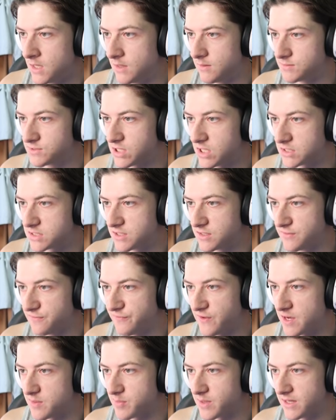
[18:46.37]
I'm starting to
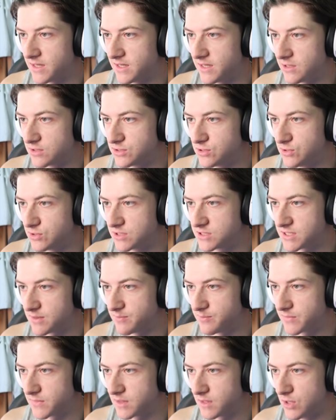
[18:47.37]
defend badly now, too, because
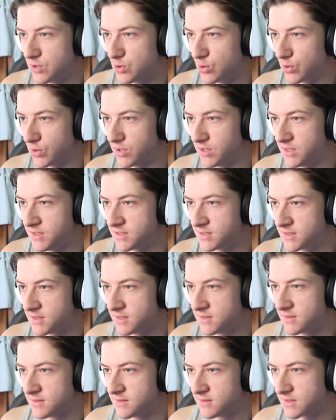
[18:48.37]
I'm annoyed
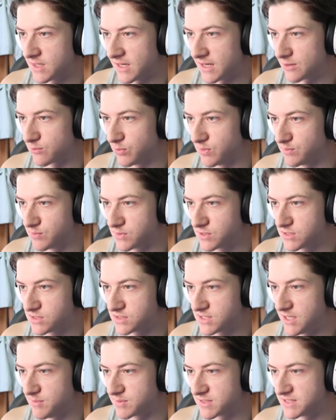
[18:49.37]
that, like, we
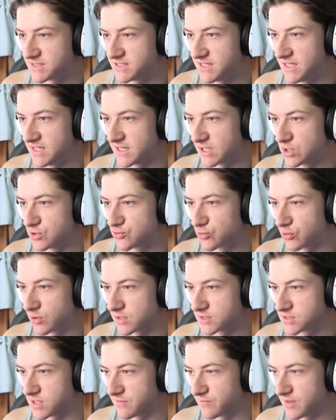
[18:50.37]
keep conceding and
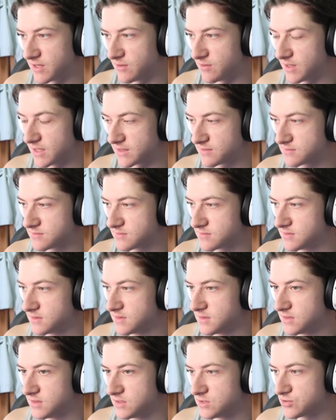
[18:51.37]
drawing and stuff. Now I'm, like,
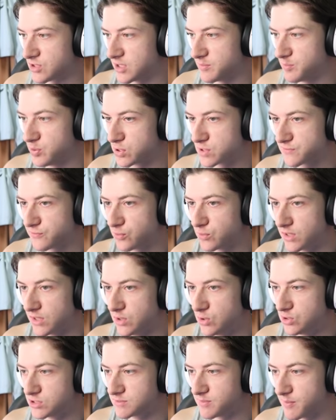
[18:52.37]
trying to push forward
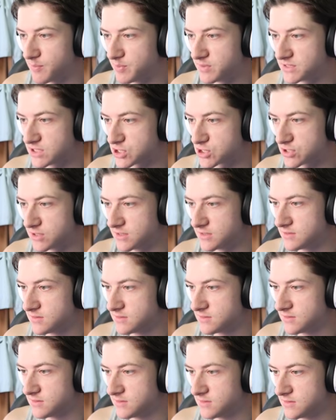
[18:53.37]
and losing my position.
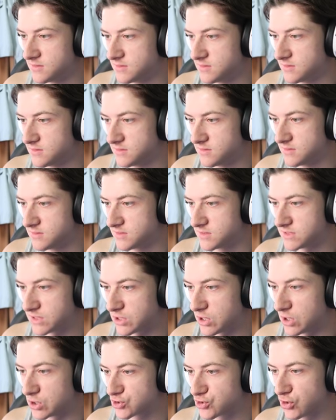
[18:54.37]
Because
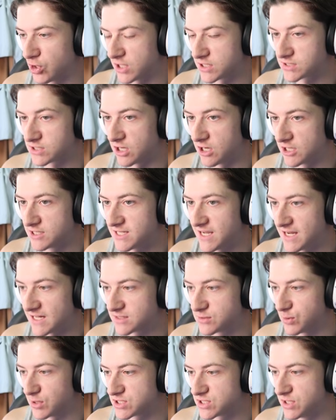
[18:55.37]
I can't trust our
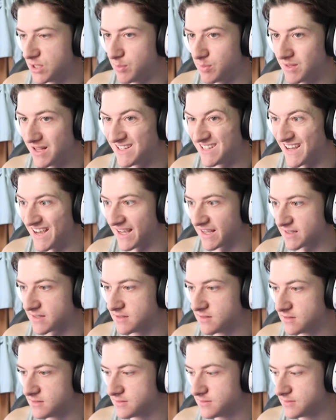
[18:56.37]
attack to actually attack.